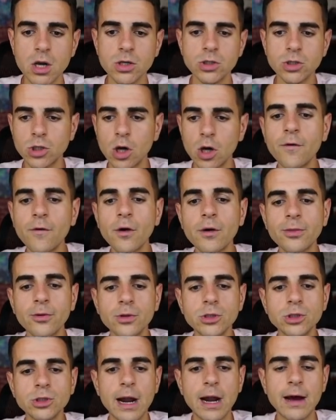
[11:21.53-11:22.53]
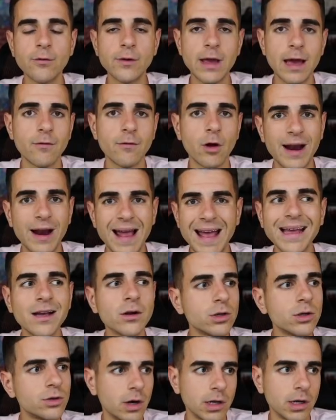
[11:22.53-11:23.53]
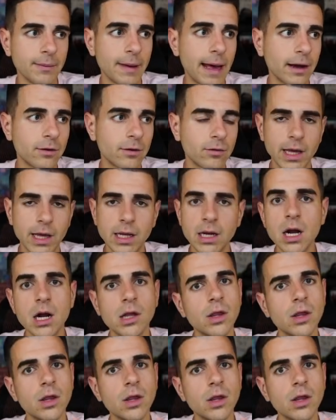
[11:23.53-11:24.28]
So far through this draft, we have our anchored running back, right?